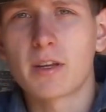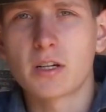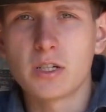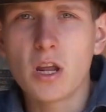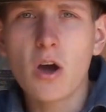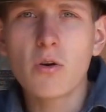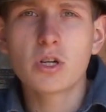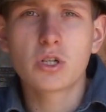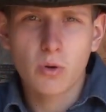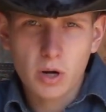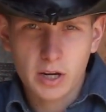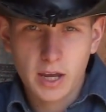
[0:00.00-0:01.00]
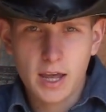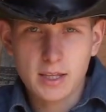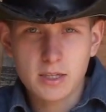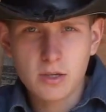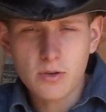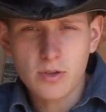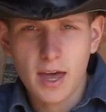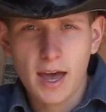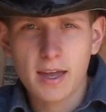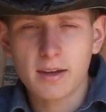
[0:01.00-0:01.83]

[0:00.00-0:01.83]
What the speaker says: There's no shortcut to that.